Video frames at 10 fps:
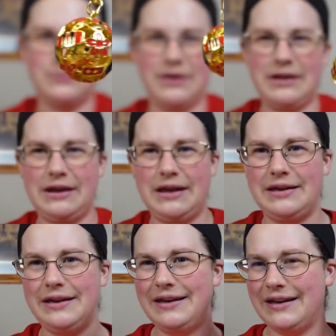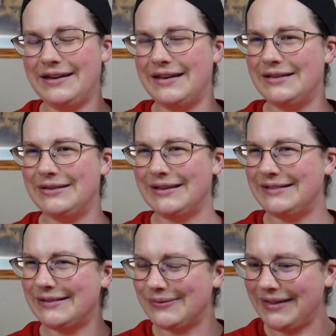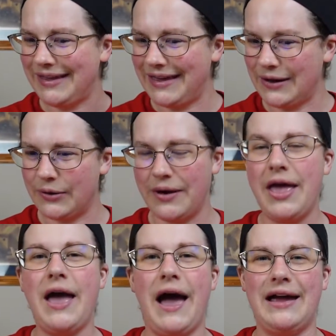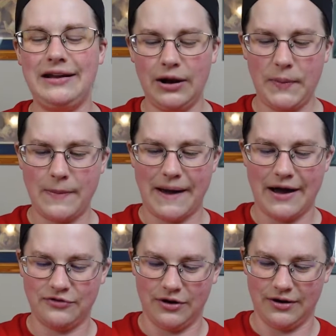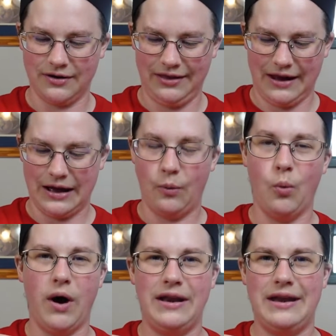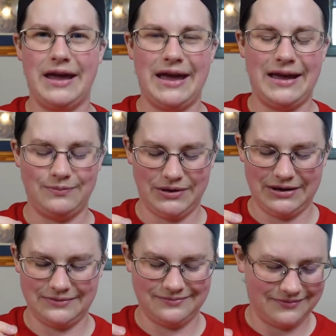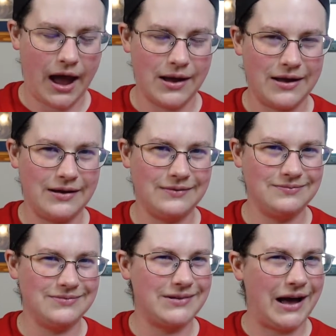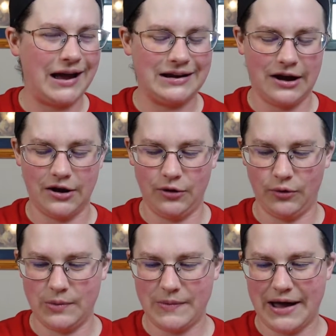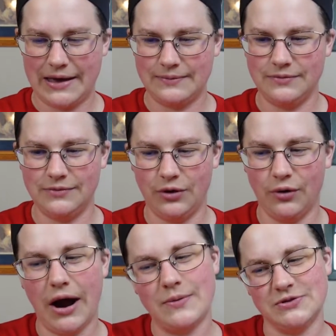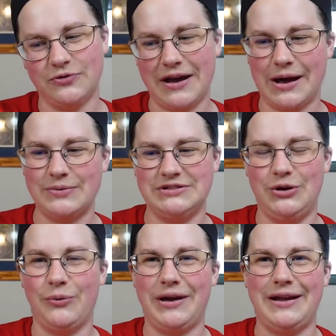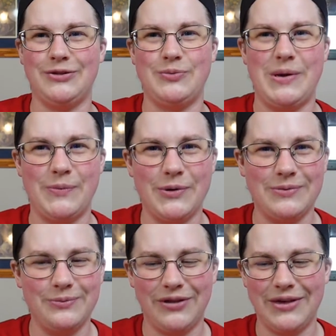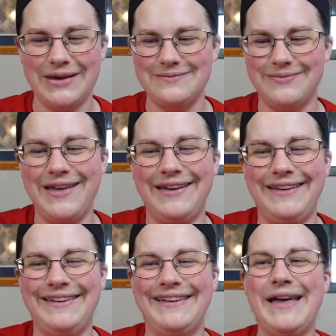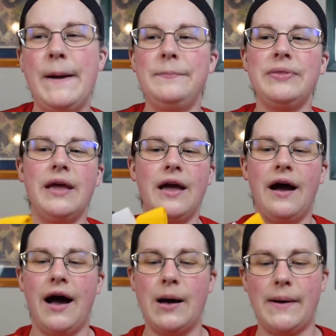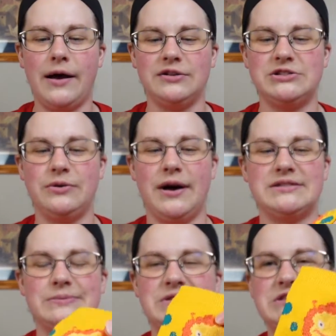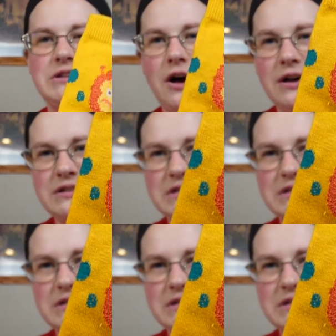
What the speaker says: one is just really cute. I had it on my bag for like one day, but I kind of got annoyed by it. Or I was afraid I was annoying other people with it. I also got some socks